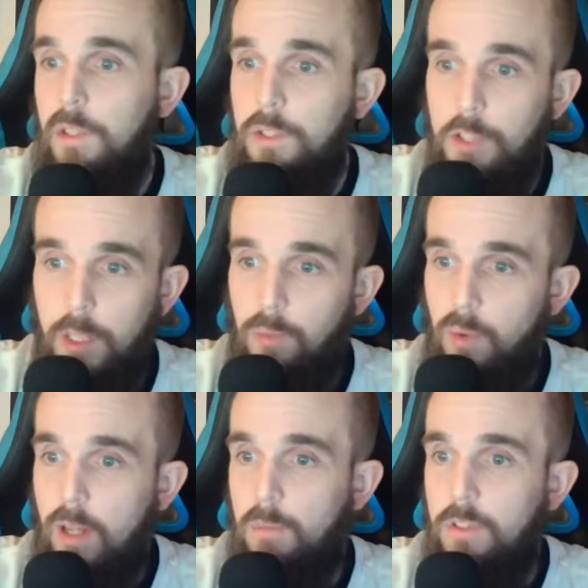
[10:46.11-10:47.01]
a James
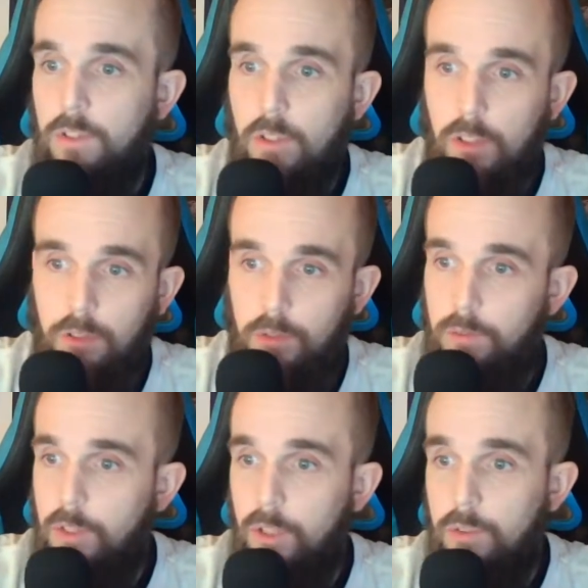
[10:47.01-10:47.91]
Robinson or,
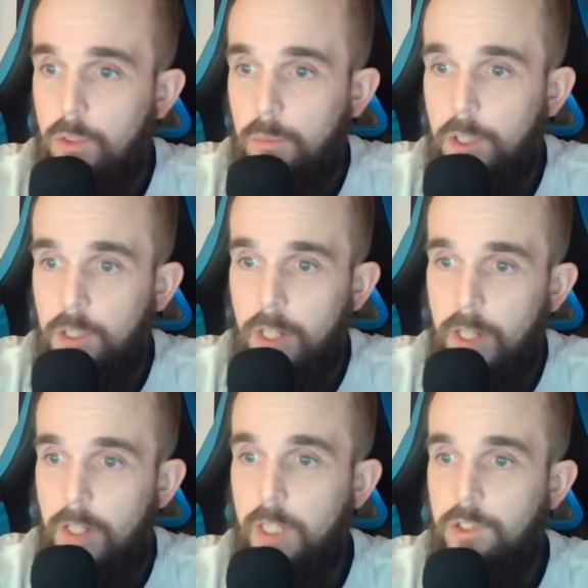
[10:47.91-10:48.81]
somebody of
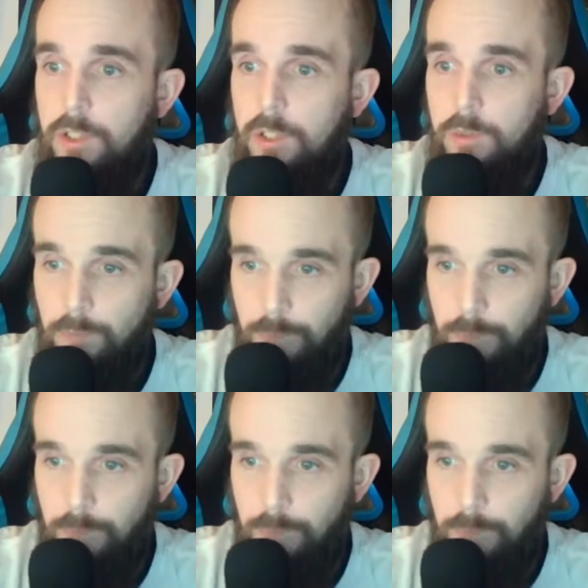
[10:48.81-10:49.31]
that nature